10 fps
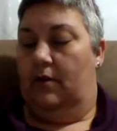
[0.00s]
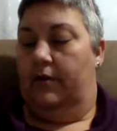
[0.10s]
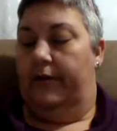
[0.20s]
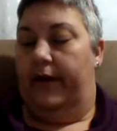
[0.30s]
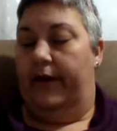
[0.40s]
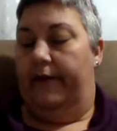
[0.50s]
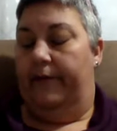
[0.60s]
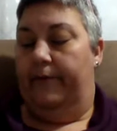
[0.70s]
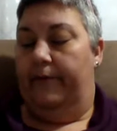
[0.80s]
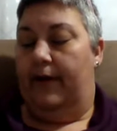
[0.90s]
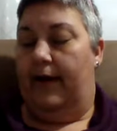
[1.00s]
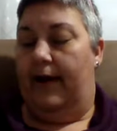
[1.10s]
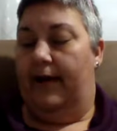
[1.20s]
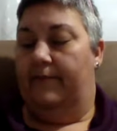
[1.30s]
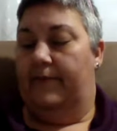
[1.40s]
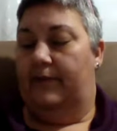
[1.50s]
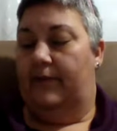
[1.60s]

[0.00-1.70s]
No, I have been